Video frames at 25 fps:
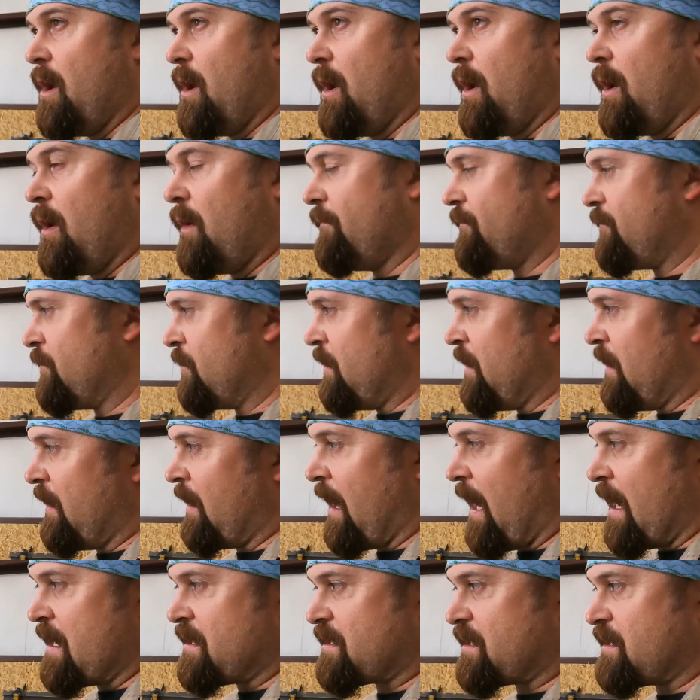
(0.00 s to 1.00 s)
Hopefully you
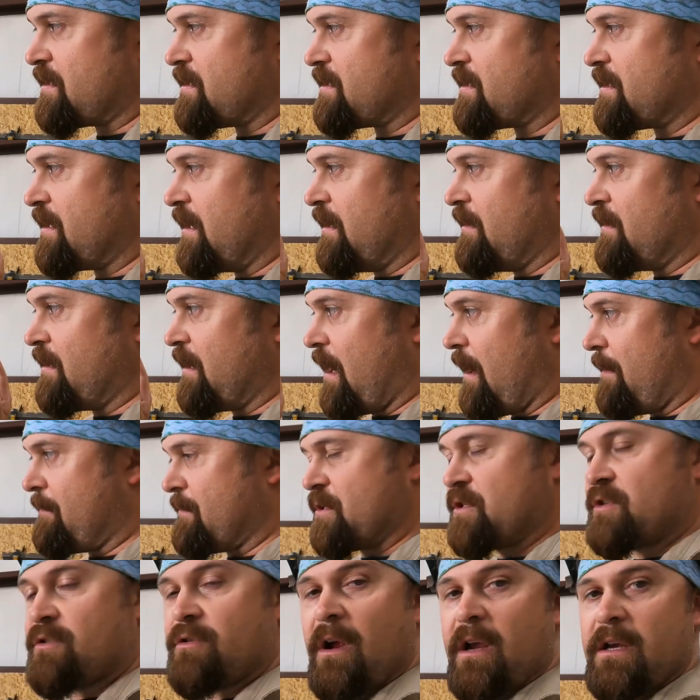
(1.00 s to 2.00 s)
guys can see that I'm a
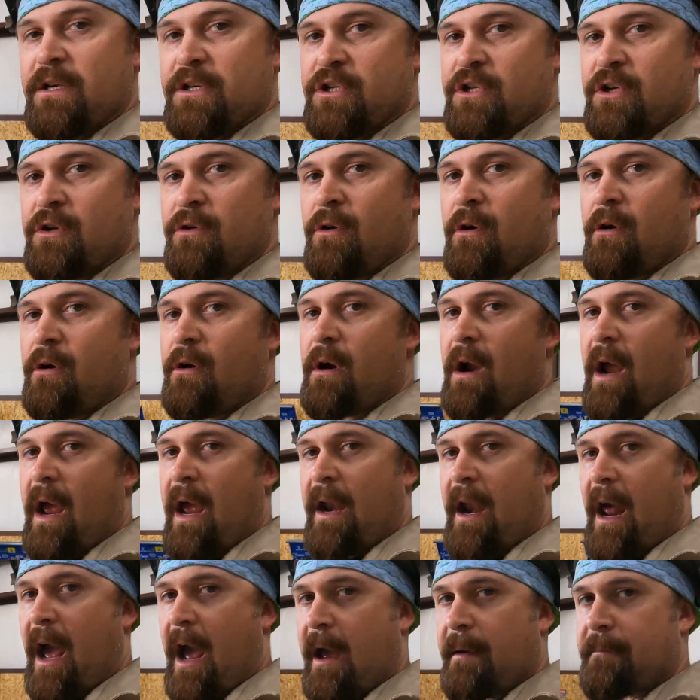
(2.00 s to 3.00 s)
straight shooter,
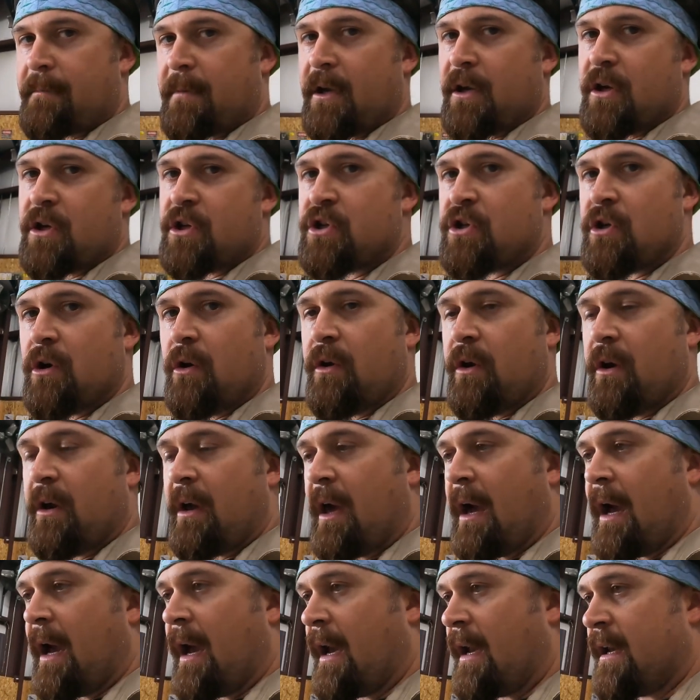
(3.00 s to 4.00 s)
and I'm going to show you
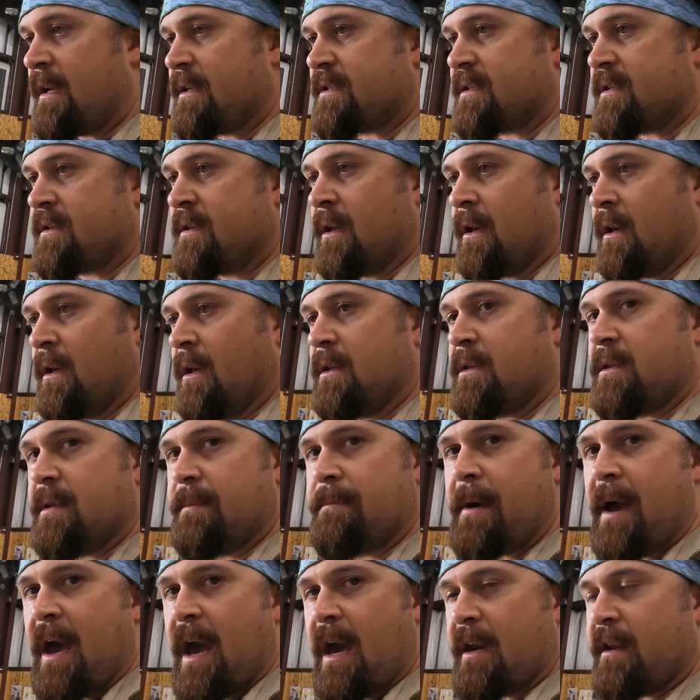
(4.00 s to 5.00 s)
guys the good, the
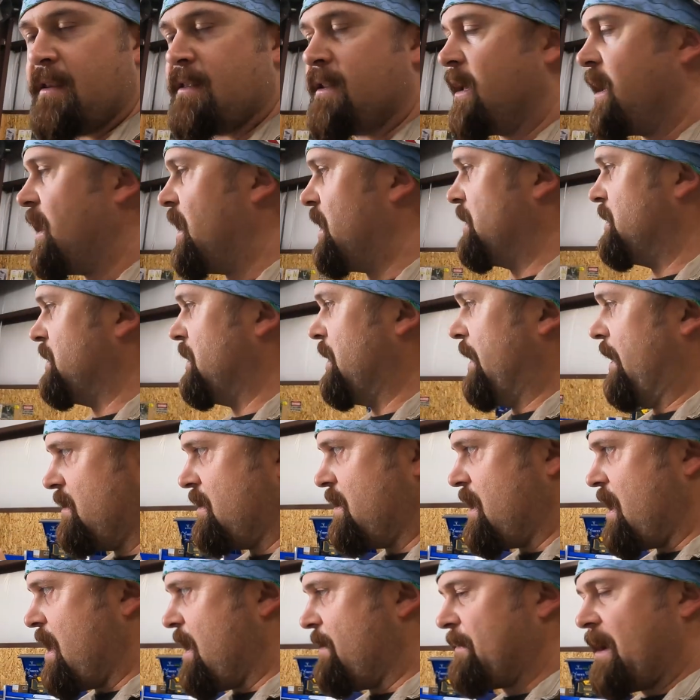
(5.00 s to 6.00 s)
bad, and the ugly.
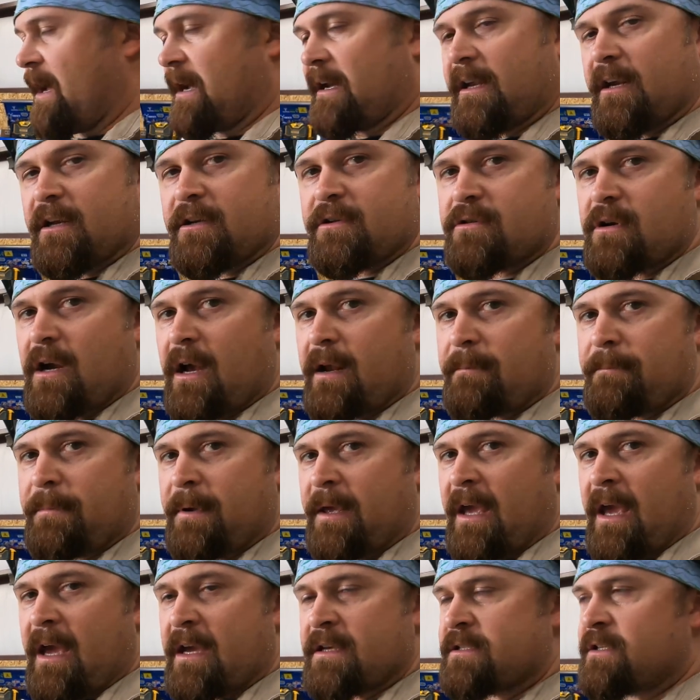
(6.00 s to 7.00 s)
I'm not going to try to
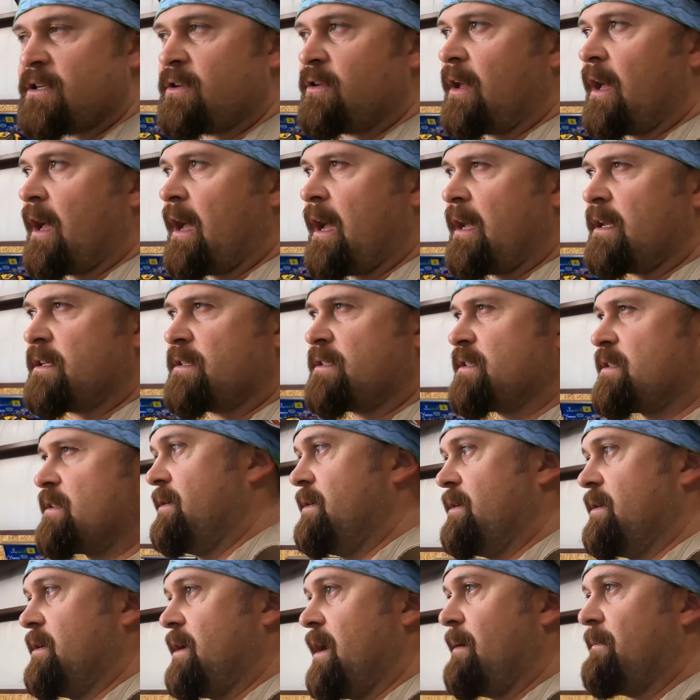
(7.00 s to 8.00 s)
BS you guys.
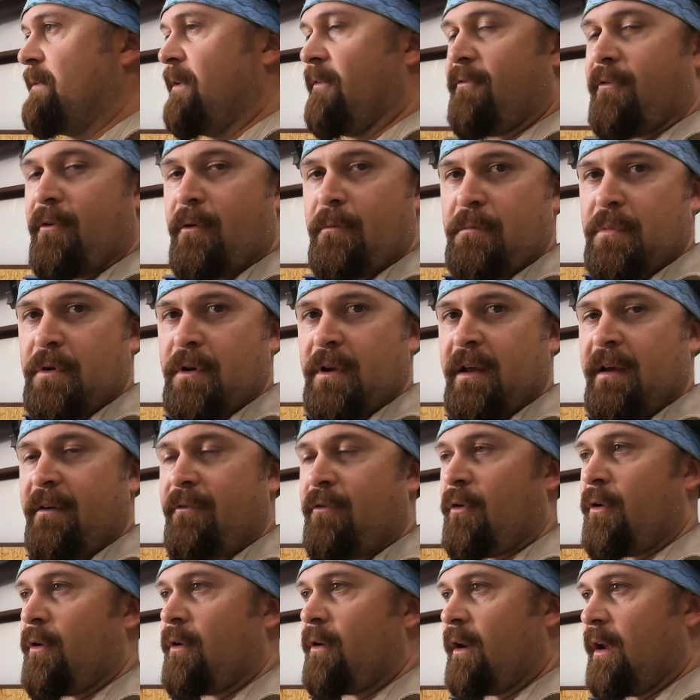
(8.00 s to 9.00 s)
I'm a firm
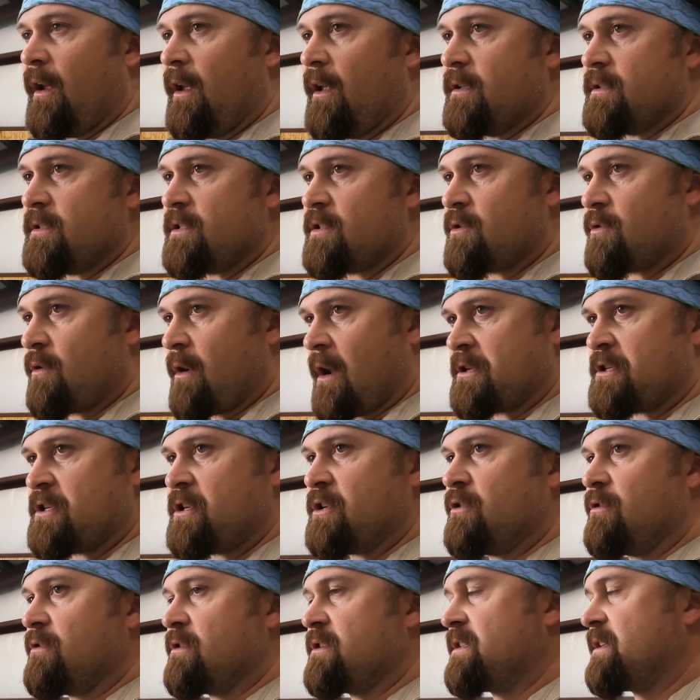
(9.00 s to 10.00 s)
believer in
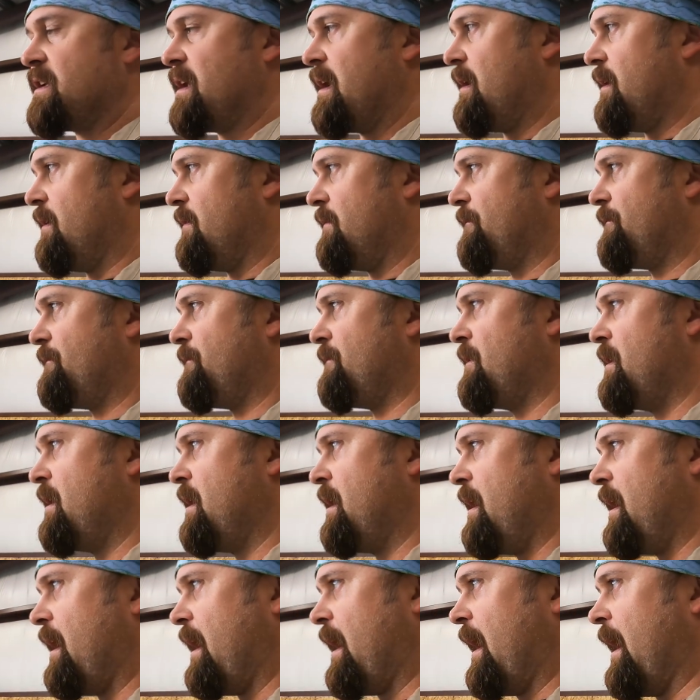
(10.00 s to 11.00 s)
stretching yourself
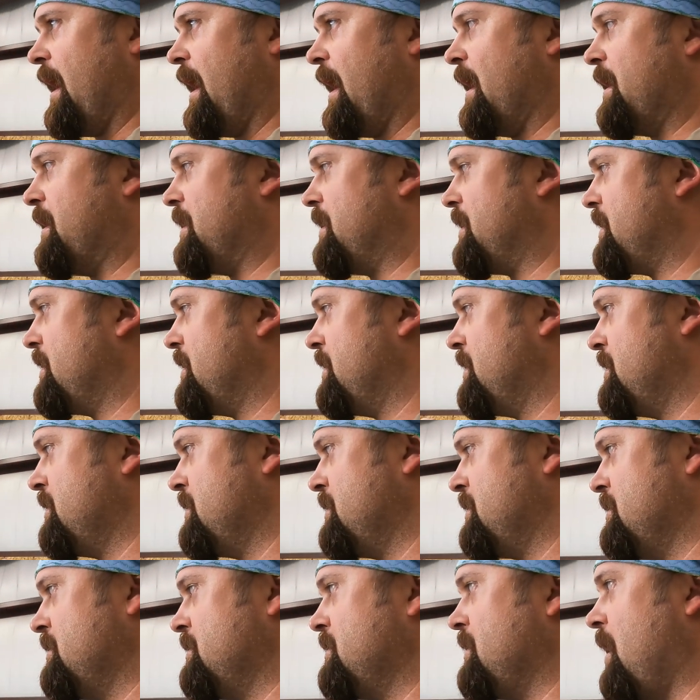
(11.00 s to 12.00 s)
and
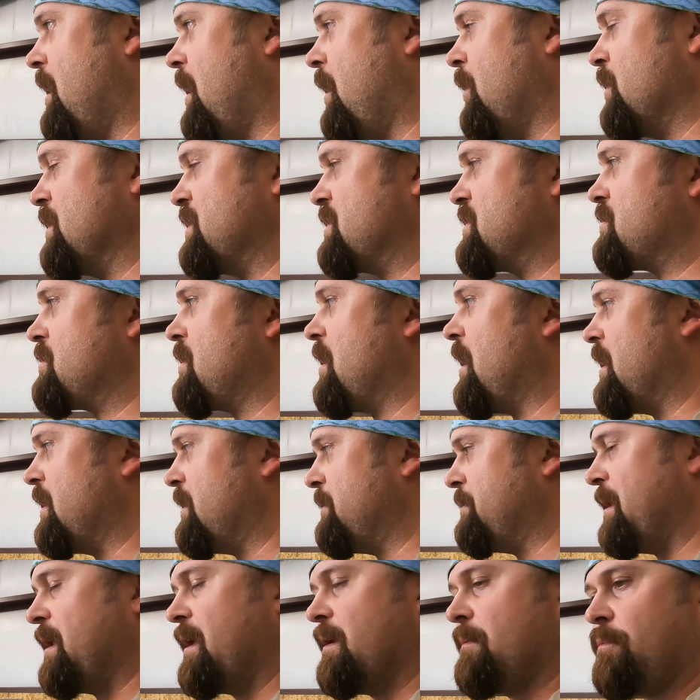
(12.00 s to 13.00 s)
always trying to
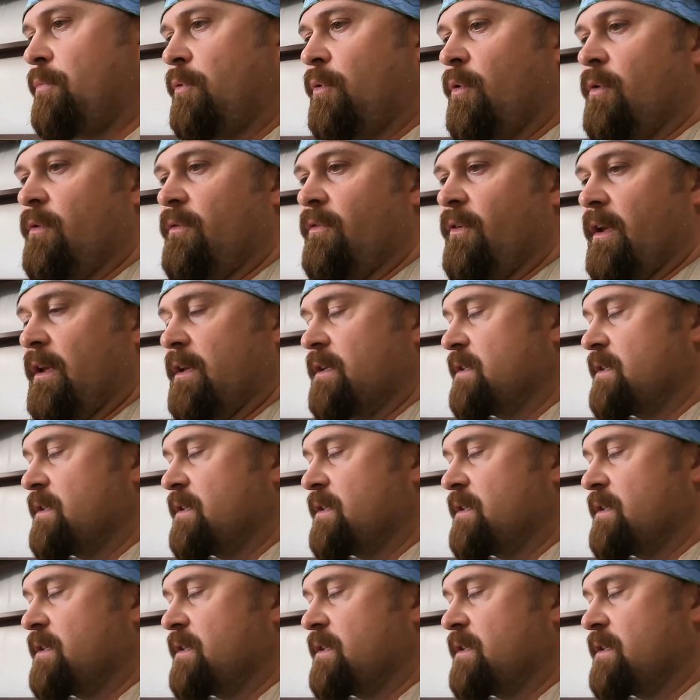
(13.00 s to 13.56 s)
be improving.